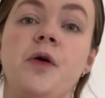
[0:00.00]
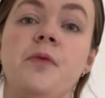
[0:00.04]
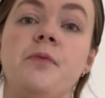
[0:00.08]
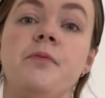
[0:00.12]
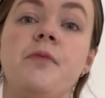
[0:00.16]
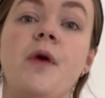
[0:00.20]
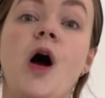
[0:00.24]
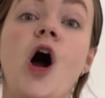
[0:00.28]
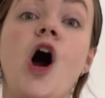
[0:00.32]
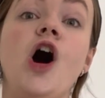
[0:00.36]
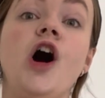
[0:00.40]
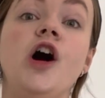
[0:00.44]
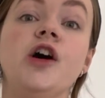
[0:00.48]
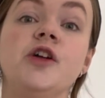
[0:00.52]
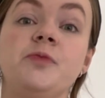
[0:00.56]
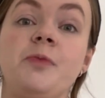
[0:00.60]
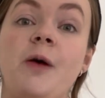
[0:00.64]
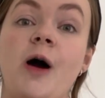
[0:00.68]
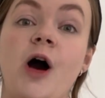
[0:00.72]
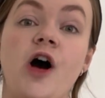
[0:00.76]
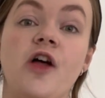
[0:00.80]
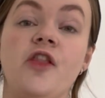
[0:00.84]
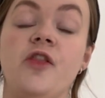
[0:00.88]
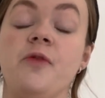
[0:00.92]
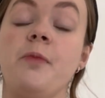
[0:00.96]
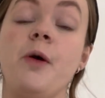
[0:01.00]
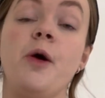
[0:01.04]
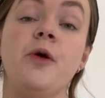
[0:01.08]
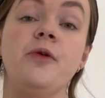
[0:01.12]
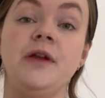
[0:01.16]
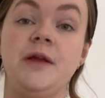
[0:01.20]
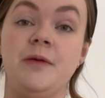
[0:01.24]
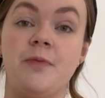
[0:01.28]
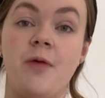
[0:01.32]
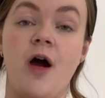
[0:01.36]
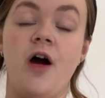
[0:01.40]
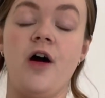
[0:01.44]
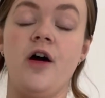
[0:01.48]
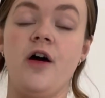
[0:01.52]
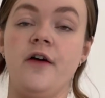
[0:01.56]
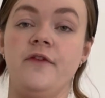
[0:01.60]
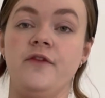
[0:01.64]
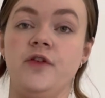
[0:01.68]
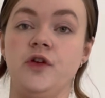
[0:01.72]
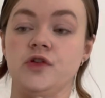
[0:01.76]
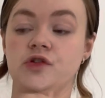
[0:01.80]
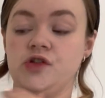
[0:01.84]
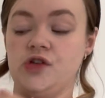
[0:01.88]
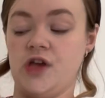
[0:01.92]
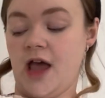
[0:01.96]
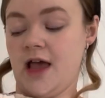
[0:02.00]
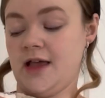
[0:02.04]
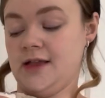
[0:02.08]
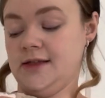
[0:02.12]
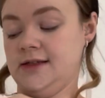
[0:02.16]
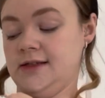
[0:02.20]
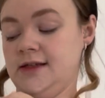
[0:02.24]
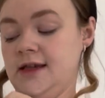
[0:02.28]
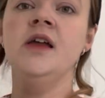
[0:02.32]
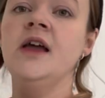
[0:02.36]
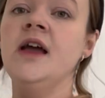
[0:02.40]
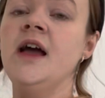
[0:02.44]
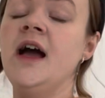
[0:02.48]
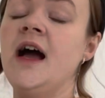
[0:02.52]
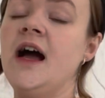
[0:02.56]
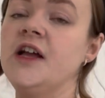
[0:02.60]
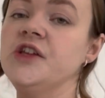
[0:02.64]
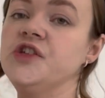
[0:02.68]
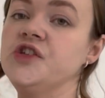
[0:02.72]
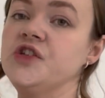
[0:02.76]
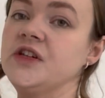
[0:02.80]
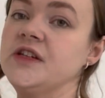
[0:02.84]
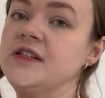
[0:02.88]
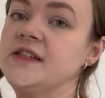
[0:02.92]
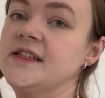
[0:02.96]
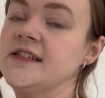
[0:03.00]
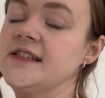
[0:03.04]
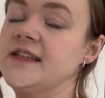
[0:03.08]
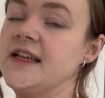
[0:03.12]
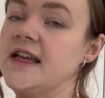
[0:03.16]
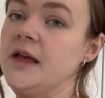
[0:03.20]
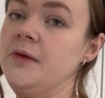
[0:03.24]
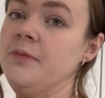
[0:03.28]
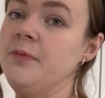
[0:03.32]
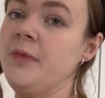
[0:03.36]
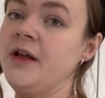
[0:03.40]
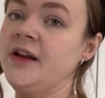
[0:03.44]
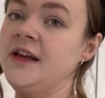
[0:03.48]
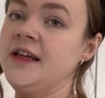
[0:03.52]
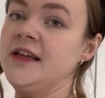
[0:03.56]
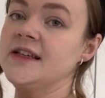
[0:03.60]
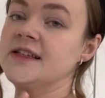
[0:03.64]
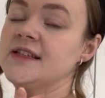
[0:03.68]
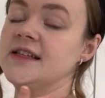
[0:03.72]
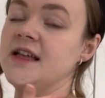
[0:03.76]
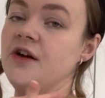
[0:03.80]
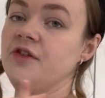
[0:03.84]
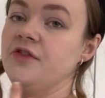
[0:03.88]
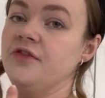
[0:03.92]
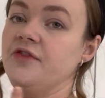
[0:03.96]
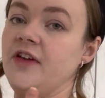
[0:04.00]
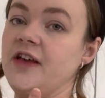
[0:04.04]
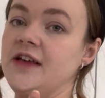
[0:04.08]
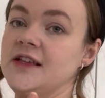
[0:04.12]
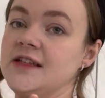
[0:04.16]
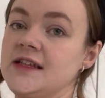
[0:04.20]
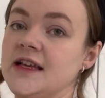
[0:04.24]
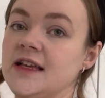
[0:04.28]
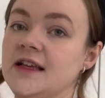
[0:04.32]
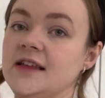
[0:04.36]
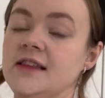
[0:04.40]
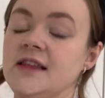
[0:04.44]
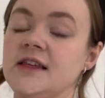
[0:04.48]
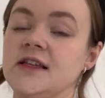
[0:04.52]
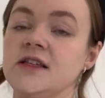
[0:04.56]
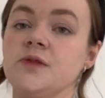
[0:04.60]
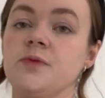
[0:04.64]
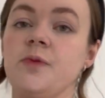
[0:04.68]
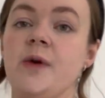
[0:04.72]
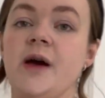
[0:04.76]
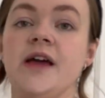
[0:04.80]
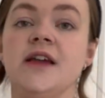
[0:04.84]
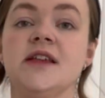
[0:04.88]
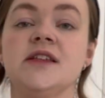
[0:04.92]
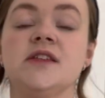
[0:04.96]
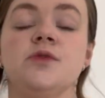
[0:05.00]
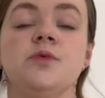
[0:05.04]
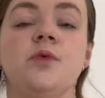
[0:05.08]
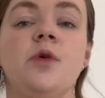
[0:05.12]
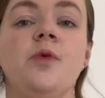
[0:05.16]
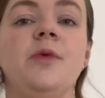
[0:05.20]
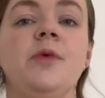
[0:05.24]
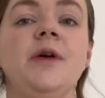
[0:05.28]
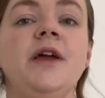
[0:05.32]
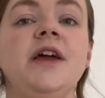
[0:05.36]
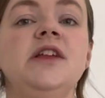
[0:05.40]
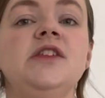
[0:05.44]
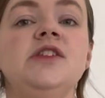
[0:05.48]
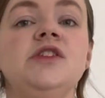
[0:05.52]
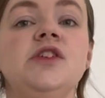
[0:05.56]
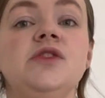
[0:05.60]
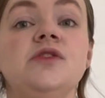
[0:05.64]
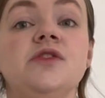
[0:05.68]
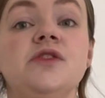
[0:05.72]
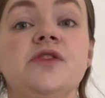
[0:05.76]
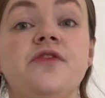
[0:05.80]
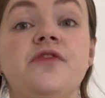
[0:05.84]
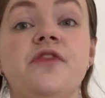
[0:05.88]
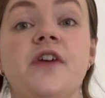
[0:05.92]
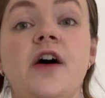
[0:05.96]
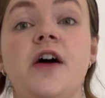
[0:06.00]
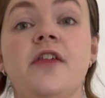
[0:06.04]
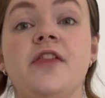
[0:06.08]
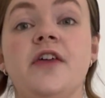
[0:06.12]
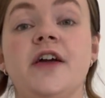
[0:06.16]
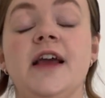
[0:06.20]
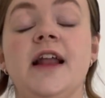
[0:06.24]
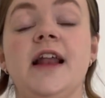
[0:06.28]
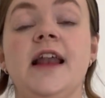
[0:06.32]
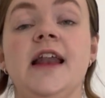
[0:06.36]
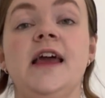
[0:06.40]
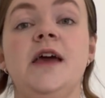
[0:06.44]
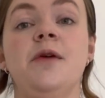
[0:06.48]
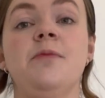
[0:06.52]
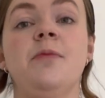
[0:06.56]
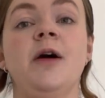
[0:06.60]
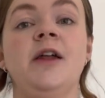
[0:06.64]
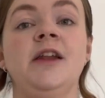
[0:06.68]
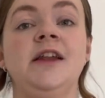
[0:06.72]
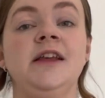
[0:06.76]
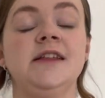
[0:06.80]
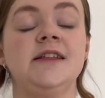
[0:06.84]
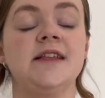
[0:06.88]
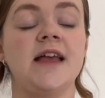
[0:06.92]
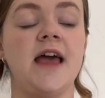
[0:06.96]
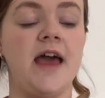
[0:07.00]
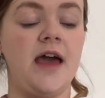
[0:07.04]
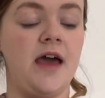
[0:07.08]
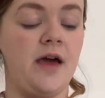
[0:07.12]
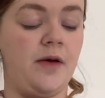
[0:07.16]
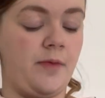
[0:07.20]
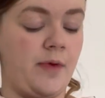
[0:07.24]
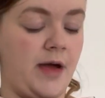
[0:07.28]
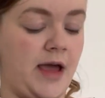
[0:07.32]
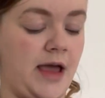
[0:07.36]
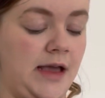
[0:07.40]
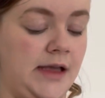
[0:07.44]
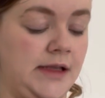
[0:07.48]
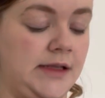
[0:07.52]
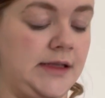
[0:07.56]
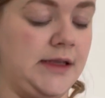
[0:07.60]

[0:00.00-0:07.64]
hard part, the bony part of your chest. As you can see, Bunny is now facing this way, so what we can do to further clear Bunny's airways